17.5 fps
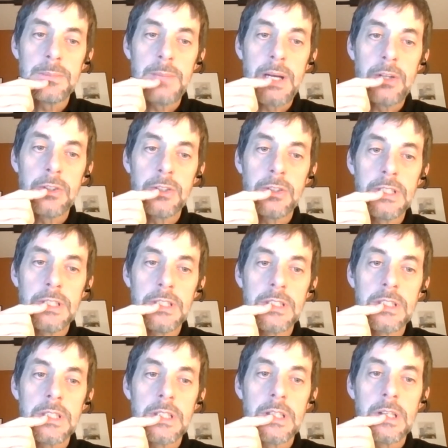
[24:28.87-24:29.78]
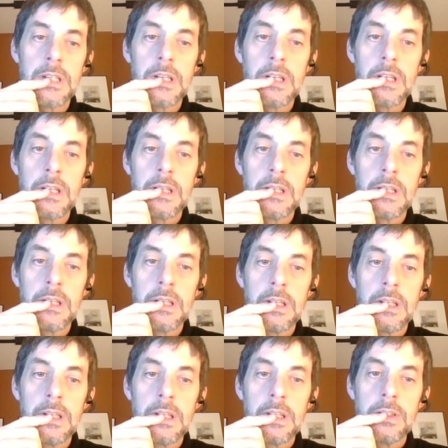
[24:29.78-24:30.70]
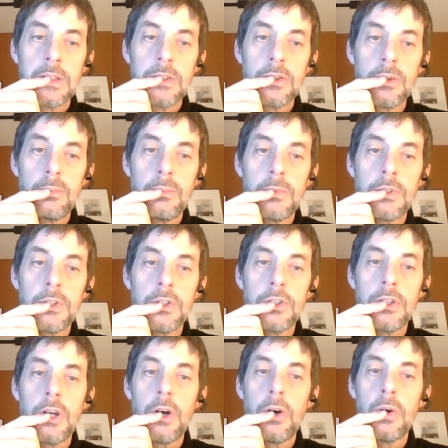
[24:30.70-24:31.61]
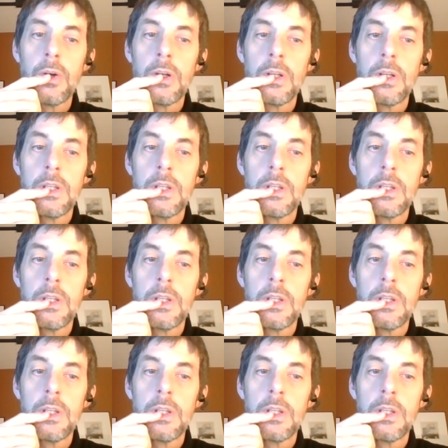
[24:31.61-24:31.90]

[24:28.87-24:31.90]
boundaries? Do you know?